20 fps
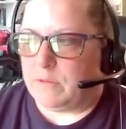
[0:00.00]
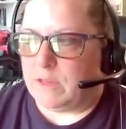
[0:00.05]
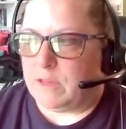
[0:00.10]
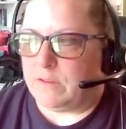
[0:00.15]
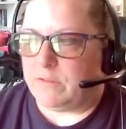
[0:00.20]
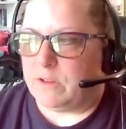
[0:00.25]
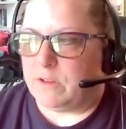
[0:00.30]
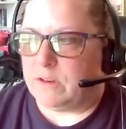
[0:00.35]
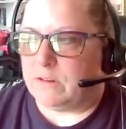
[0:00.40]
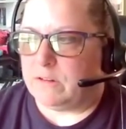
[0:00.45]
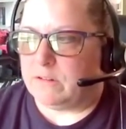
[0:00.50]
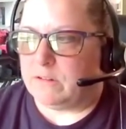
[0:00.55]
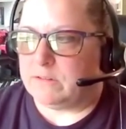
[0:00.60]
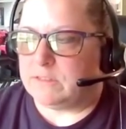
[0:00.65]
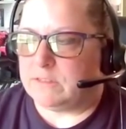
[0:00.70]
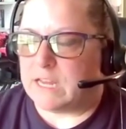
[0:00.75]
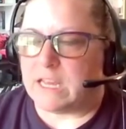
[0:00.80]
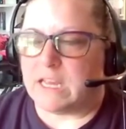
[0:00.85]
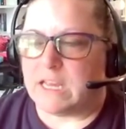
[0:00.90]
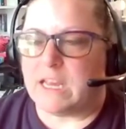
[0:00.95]
even
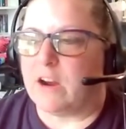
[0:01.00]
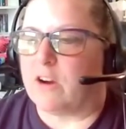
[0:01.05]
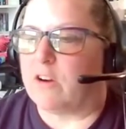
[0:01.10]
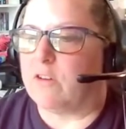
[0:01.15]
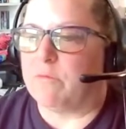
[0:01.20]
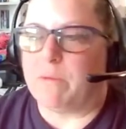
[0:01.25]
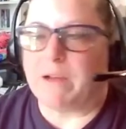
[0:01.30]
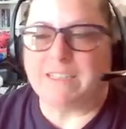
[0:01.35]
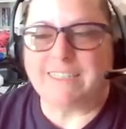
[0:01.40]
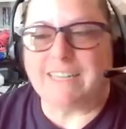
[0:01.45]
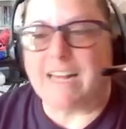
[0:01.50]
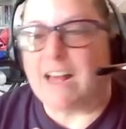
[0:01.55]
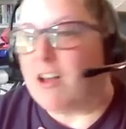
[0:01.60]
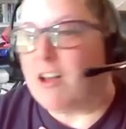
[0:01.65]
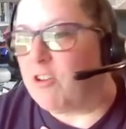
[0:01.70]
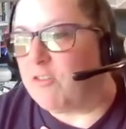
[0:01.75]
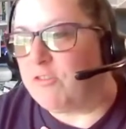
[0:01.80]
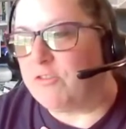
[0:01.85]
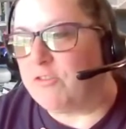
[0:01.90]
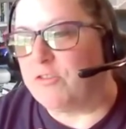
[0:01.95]
taking care of
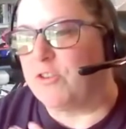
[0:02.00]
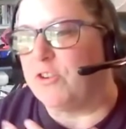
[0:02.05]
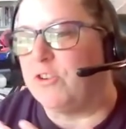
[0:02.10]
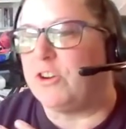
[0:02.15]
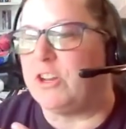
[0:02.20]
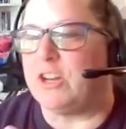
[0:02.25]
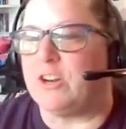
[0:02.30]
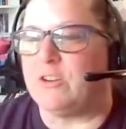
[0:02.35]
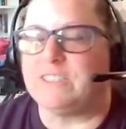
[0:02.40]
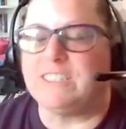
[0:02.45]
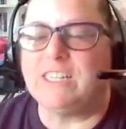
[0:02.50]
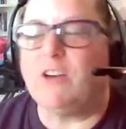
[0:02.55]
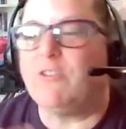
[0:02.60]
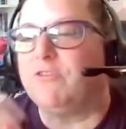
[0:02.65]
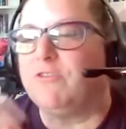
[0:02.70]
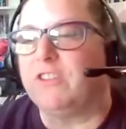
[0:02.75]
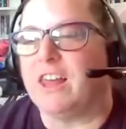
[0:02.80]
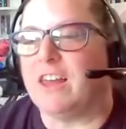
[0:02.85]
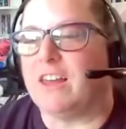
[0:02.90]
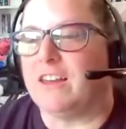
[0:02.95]
myself or,
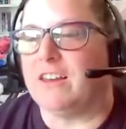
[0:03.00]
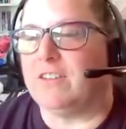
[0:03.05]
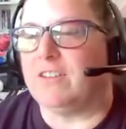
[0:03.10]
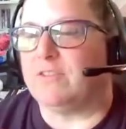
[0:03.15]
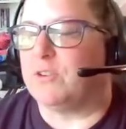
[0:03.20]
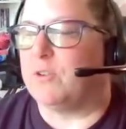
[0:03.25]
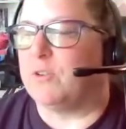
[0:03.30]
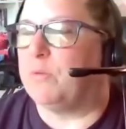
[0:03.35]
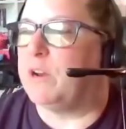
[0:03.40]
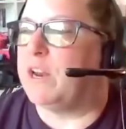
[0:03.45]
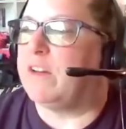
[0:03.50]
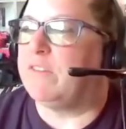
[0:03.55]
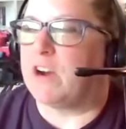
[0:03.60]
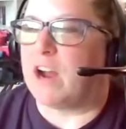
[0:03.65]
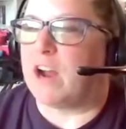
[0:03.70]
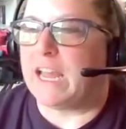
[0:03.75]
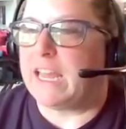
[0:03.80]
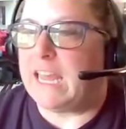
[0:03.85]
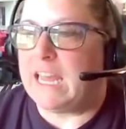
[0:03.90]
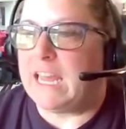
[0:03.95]
self-love or whatever,
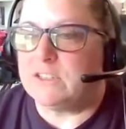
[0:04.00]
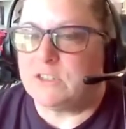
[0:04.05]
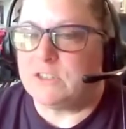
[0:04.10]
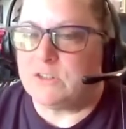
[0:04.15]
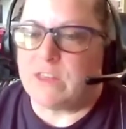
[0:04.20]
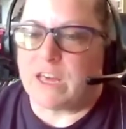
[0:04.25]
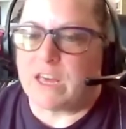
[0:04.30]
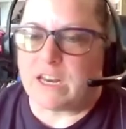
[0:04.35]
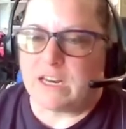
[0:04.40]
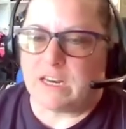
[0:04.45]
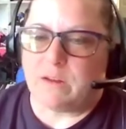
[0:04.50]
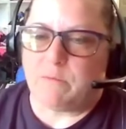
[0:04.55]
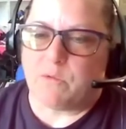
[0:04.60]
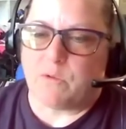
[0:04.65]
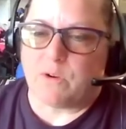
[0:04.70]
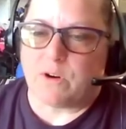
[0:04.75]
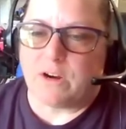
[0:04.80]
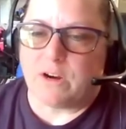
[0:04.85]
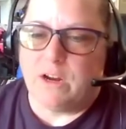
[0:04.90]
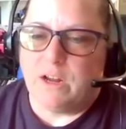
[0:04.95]
I can't do that
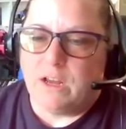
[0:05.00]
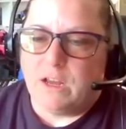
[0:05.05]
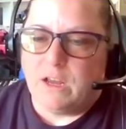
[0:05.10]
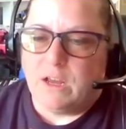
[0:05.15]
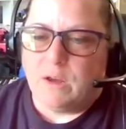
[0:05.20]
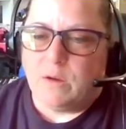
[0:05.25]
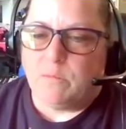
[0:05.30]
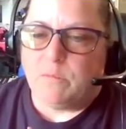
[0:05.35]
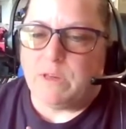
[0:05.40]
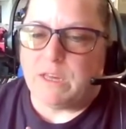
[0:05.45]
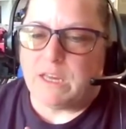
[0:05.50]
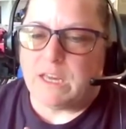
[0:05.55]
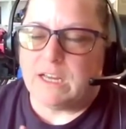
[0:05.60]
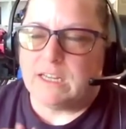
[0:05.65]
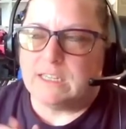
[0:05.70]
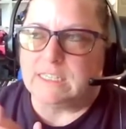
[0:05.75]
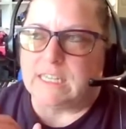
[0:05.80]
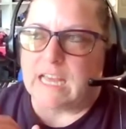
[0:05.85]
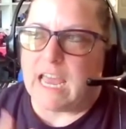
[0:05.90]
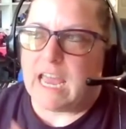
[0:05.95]
anymore,
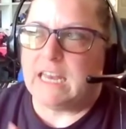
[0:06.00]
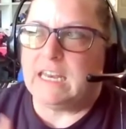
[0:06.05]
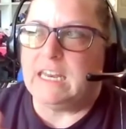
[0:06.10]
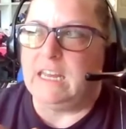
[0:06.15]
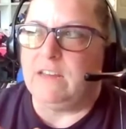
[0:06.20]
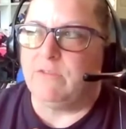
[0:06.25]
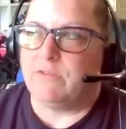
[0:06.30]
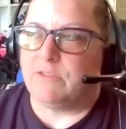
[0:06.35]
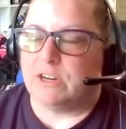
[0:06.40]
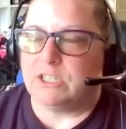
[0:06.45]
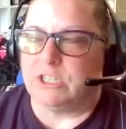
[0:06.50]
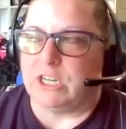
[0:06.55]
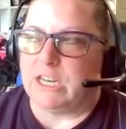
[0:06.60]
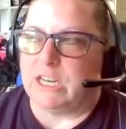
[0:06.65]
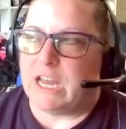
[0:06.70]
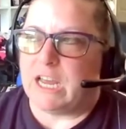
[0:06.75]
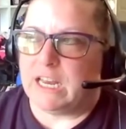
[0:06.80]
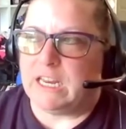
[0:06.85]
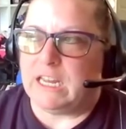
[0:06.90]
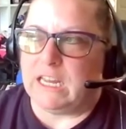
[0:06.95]
because any friction,
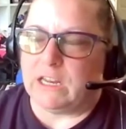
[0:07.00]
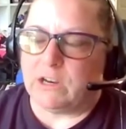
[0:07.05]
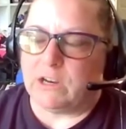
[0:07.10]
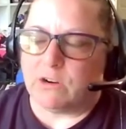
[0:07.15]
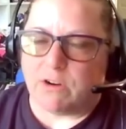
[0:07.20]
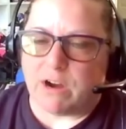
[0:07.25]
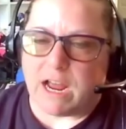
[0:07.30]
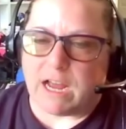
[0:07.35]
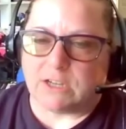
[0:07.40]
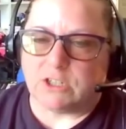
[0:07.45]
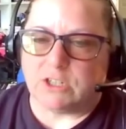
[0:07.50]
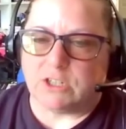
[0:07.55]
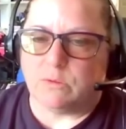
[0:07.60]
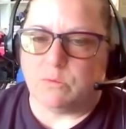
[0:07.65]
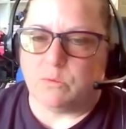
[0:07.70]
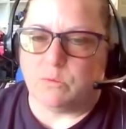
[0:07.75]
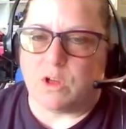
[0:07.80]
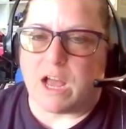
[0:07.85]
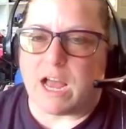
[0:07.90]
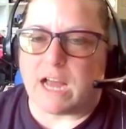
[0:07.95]
any
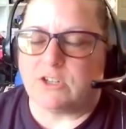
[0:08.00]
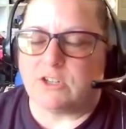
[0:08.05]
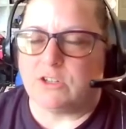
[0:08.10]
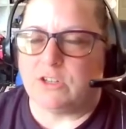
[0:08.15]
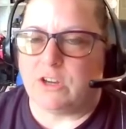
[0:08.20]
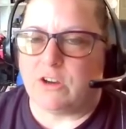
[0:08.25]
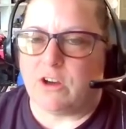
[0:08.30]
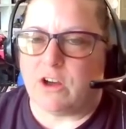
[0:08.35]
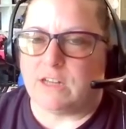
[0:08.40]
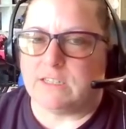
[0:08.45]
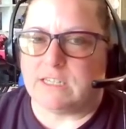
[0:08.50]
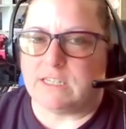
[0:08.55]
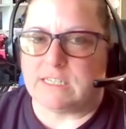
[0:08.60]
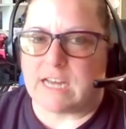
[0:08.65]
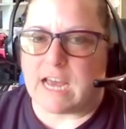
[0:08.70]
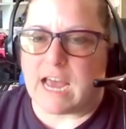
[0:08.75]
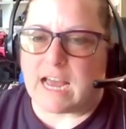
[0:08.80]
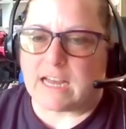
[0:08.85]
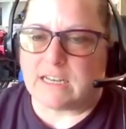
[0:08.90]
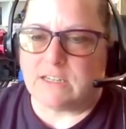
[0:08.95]
interaction will actually cause it
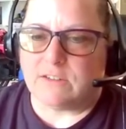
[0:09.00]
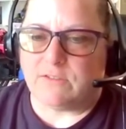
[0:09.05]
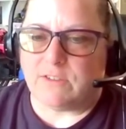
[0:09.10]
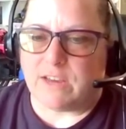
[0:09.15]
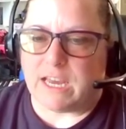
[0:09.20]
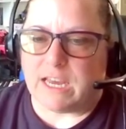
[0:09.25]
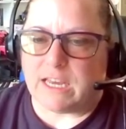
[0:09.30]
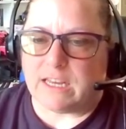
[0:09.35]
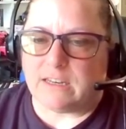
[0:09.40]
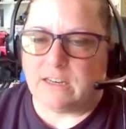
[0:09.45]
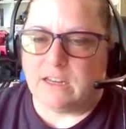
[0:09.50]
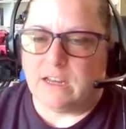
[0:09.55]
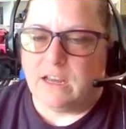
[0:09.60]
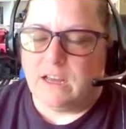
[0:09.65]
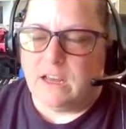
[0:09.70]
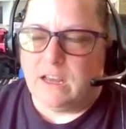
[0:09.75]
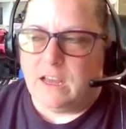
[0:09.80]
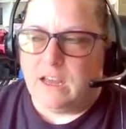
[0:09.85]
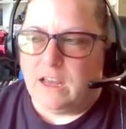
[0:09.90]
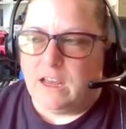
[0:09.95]
to activate.
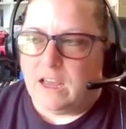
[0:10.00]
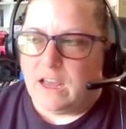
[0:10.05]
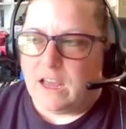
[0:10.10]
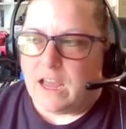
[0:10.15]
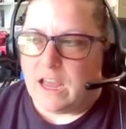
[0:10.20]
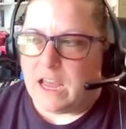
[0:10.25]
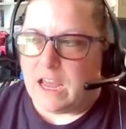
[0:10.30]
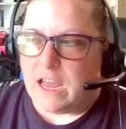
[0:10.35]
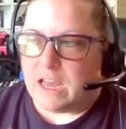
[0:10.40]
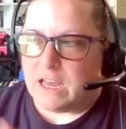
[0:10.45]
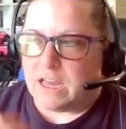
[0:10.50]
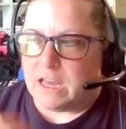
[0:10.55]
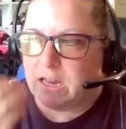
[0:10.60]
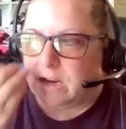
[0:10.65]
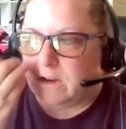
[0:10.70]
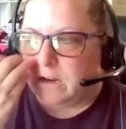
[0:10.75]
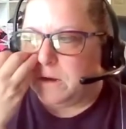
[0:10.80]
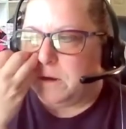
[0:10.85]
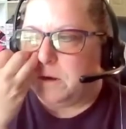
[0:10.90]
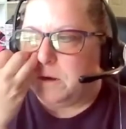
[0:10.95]

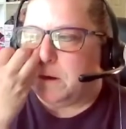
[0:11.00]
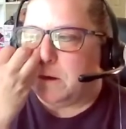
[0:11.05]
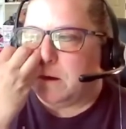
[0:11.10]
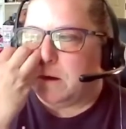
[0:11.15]
And